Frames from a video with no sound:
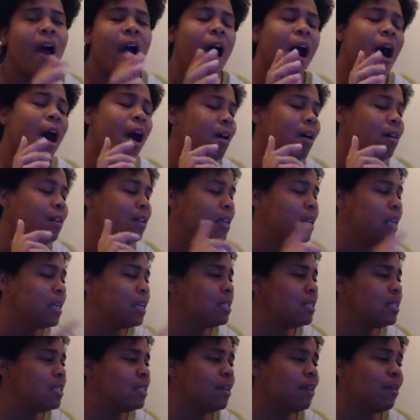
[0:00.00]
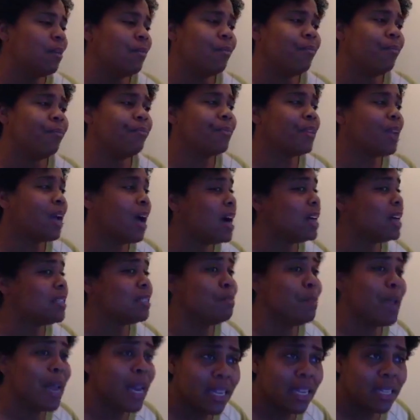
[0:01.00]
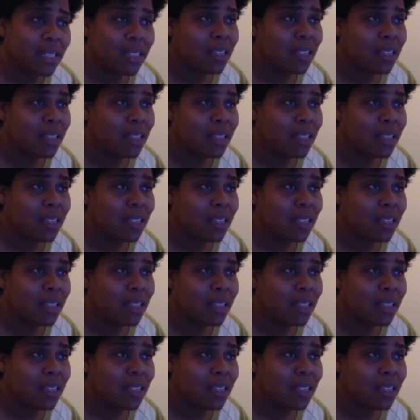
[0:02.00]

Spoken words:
all this cosmetic